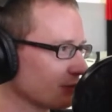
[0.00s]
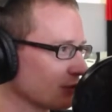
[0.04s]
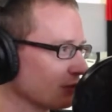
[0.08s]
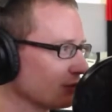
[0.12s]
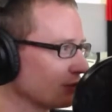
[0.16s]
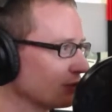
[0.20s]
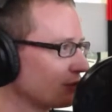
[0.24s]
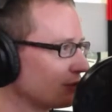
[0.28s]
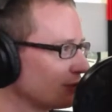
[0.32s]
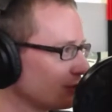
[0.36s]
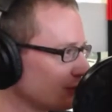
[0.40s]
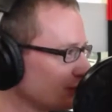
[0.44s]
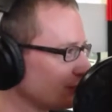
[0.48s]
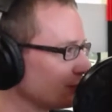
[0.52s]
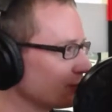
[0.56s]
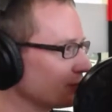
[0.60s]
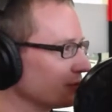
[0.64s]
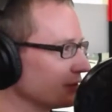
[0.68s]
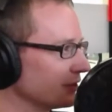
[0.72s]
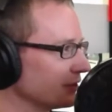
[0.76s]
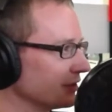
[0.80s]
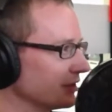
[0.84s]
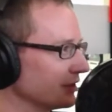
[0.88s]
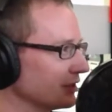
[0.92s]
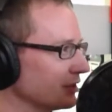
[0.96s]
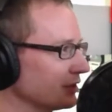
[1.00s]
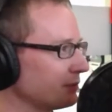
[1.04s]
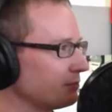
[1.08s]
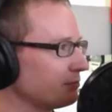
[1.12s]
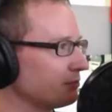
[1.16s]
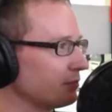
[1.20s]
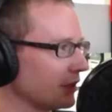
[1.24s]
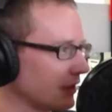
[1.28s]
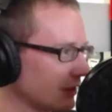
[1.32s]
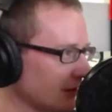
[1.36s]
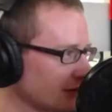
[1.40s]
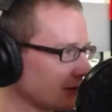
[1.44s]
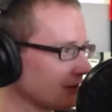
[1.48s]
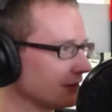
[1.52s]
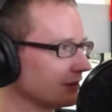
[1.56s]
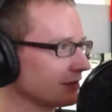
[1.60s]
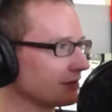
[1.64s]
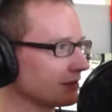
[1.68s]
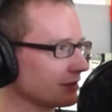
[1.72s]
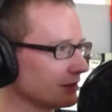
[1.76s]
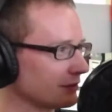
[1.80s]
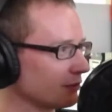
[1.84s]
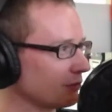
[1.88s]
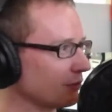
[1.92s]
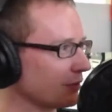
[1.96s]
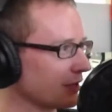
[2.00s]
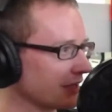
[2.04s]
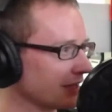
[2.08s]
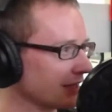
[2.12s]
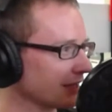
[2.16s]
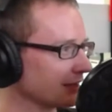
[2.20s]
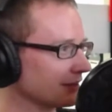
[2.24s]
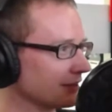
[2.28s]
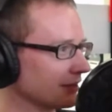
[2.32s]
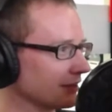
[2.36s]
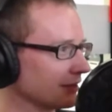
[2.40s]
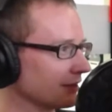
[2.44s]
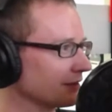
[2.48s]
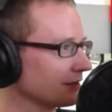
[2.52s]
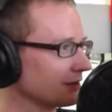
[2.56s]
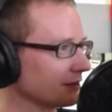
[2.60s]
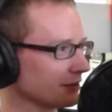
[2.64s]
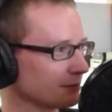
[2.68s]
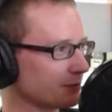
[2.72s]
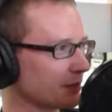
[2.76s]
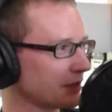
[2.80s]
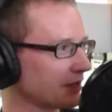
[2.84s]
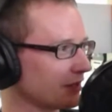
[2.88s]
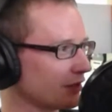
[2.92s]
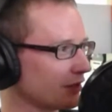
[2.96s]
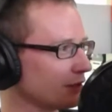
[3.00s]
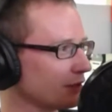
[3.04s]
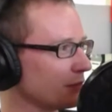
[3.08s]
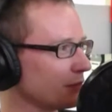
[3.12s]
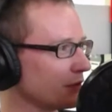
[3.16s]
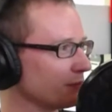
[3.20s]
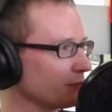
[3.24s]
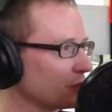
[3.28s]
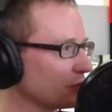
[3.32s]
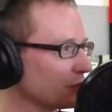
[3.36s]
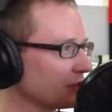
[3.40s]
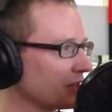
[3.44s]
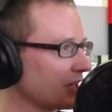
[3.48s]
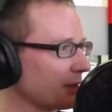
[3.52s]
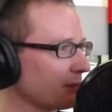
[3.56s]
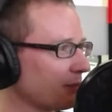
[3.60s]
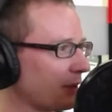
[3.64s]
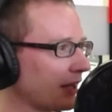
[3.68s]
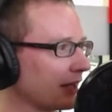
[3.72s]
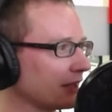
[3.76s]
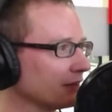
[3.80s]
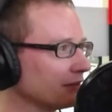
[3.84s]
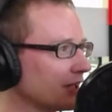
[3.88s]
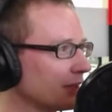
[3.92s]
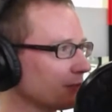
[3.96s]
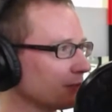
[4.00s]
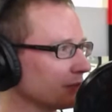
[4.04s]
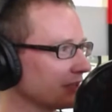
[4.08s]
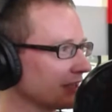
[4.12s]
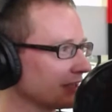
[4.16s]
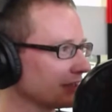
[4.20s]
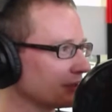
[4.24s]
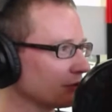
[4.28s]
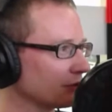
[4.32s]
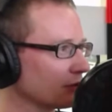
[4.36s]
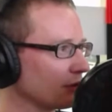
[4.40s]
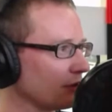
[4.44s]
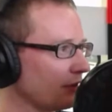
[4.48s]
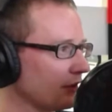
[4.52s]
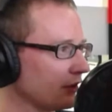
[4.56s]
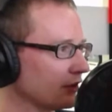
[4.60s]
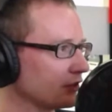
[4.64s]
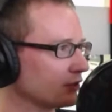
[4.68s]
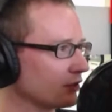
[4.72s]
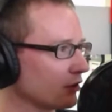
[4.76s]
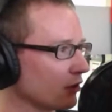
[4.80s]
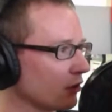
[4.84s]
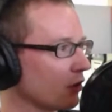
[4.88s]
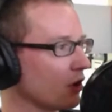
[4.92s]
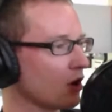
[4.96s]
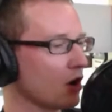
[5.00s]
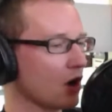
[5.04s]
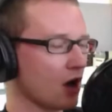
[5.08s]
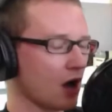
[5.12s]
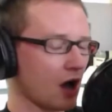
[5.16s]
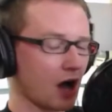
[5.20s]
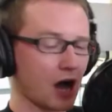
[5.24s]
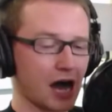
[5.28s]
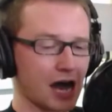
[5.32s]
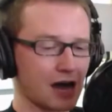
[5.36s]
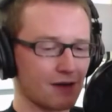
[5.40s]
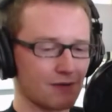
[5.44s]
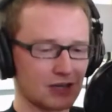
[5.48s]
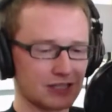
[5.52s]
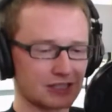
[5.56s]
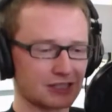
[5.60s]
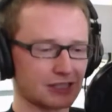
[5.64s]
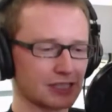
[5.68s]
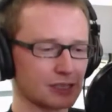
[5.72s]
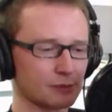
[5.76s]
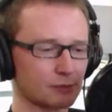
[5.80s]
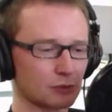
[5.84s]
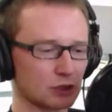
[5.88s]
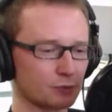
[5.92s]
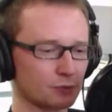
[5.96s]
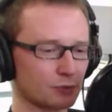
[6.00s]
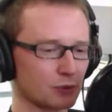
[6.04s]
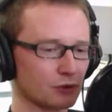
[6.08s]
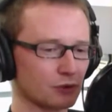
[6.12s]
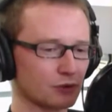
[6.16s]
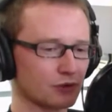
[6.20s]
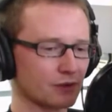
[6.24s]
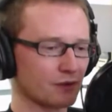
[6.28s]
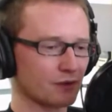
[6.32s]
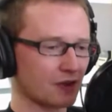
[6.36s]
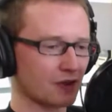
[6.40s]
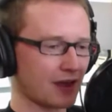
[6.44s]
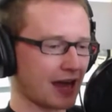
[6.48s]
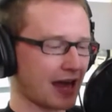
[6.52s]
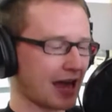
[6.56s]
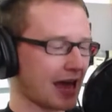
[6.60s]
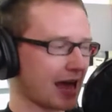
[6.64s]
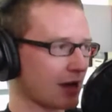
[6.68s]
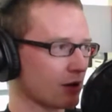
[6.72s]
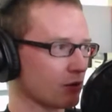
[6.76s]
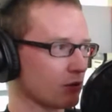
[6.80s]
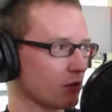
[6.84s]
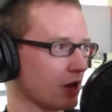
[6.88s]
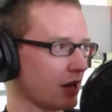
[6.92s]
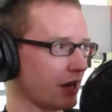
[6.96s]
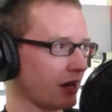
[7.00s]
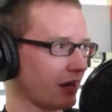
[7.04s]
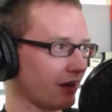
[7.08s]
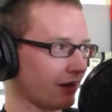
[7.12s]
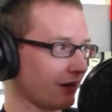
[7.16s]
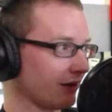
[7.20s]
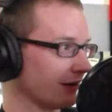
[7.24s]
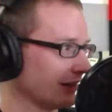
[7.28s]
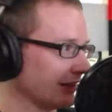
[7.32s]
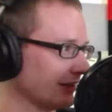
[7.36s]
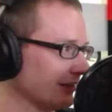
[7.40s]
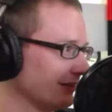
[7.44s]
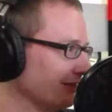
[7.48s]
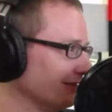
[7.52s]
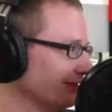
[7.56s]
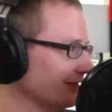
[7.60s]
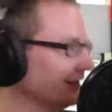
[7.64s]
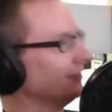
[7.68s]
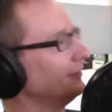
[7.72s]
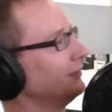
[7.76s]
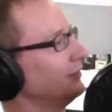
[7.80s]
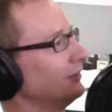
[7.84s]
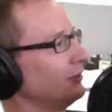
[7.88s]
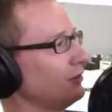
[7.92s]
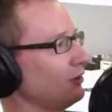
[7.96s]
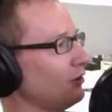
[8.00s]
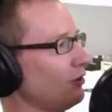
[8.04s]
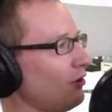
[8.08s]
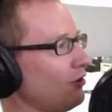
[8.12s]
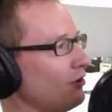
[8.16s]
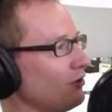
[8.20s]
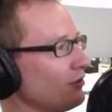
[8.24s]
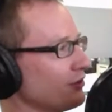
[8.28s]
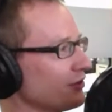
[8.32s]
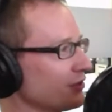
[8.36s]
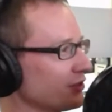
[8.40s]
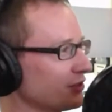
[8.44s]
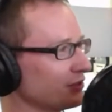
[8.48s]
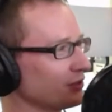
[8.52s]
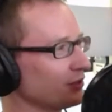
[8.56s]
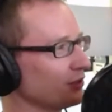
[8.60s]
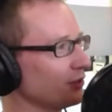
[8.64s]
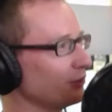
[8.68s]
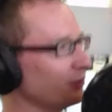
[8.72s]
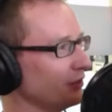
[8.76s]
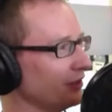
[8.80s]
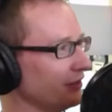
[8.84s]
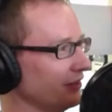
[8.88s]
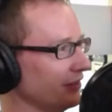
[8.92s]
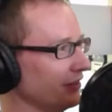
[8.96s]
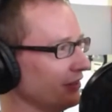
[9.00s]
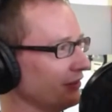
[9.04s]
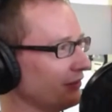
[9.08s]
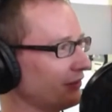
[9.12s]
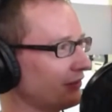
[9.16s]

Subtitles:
But the good news is because we get to spend a little bit more time playing around with data on this show, I'm actually able to pull some of that out live on the show with you.